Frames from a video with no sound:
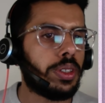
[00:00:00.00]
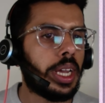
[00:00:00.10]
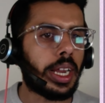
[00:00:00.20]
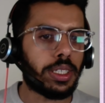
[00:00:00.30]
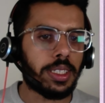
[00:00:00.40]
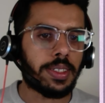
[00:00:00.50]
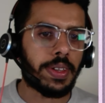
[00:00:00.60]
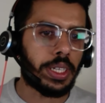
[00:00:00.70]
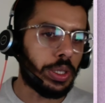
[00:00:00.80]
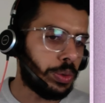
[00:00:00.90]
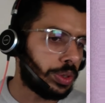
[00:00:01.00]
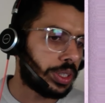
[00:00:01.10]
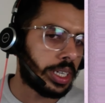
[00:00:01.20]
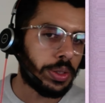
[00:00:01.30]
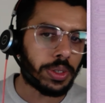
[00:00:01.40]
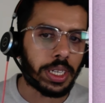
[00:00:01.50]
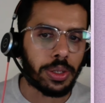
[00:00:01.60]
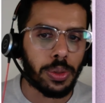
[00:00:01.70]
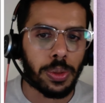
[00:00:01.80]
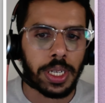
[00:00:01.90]
actions were used and you can
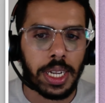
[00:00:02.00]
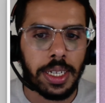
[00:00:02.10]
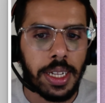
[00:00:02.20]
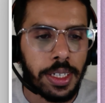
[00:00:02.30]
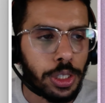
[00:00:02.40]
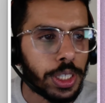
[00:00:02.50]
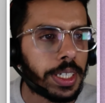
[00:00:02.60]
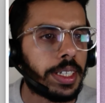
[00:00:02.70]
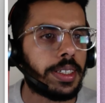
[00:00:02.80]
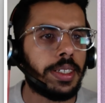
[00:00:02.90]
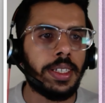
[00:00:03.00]
go ahead and check it.